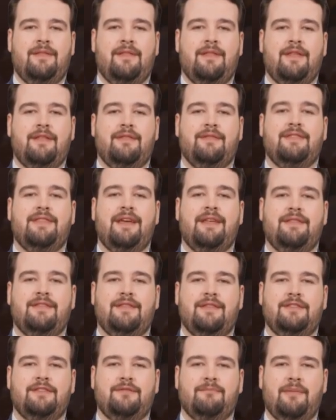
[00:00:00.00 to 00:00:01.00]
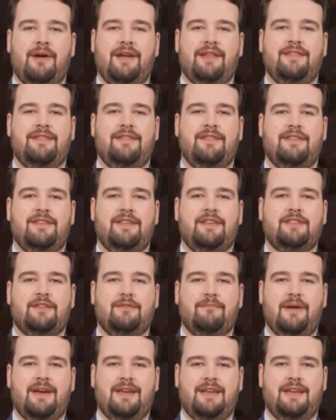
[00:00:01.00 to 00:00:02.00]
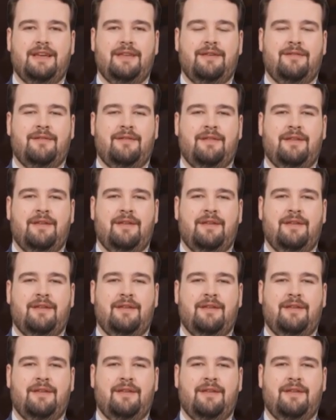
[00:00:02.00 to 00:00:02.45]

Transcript: Consensus-based decision-making,